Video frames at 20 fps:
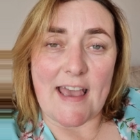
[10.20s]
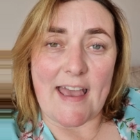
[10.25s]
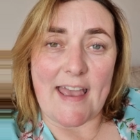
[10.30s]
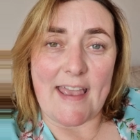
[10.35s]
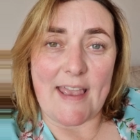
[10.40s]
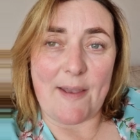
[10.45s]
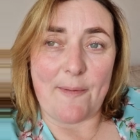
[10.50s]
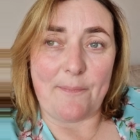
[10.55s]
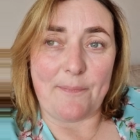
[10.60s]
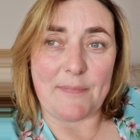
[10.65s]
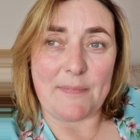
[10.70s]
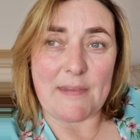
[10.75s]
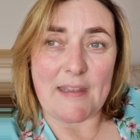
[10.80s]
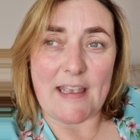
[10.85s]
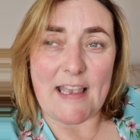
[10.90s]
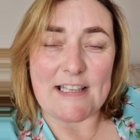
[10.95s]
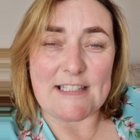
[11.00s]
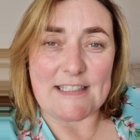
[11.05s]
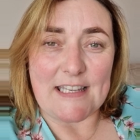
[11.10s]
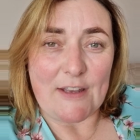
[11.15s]

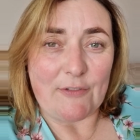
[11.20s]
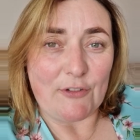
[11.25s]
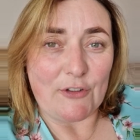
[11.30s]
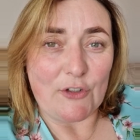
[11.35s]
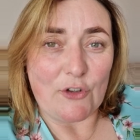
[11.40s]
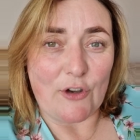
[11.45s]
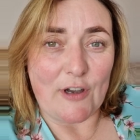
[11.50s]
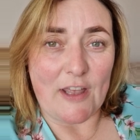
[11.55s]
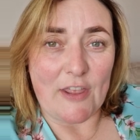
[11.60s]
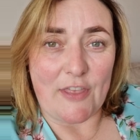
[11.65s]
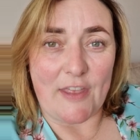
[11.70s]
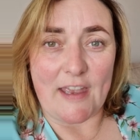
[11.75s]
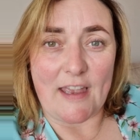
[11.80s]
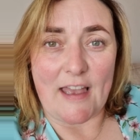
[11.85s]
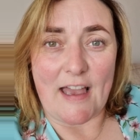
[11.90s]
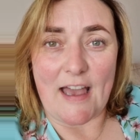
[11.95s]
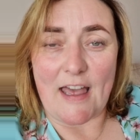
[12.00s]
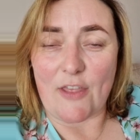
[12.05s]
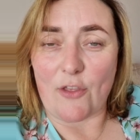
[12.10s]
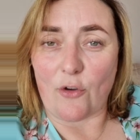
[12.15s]
It's definitely not a thing
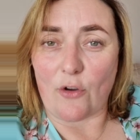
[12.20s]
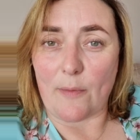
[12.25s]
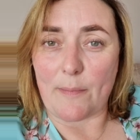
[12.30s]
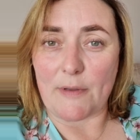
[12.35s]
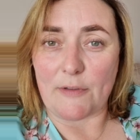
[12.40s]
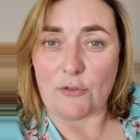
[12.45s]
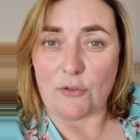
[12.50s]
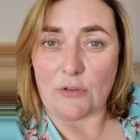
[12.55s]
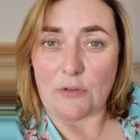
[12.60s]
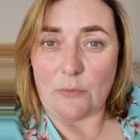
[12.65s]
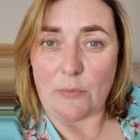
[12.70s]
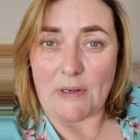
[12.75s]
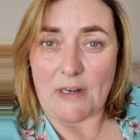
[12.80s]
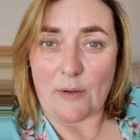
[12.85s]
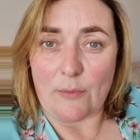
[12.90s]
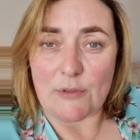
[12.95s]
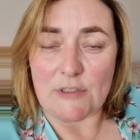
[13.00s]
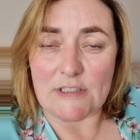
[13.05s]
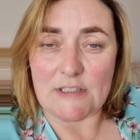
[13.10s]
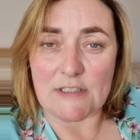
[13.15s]
I thought about doing when I
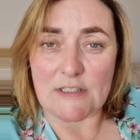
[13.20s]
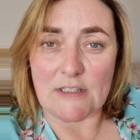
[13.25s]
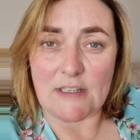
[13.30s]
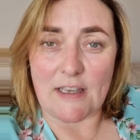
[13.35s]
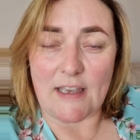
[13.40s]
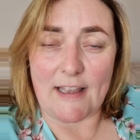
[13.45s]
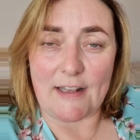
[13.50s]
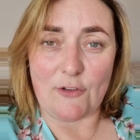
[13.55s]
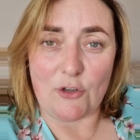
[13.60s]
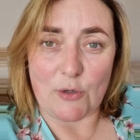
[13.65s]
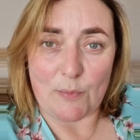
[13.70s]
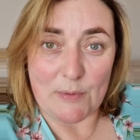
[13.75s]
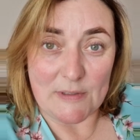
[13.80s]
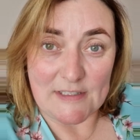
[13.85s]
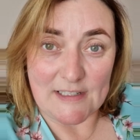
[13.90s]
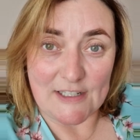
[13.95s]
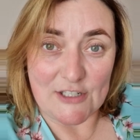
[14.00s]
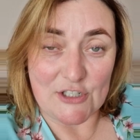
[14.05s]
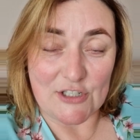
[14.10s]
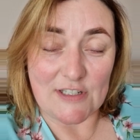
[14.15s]
was in your
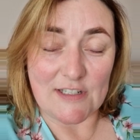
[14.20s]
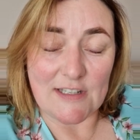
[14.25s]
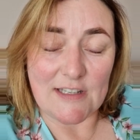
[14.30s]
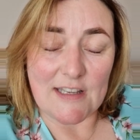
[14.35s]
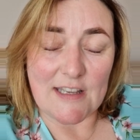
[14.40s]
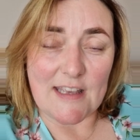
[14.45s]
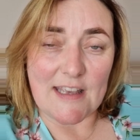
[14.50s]
position.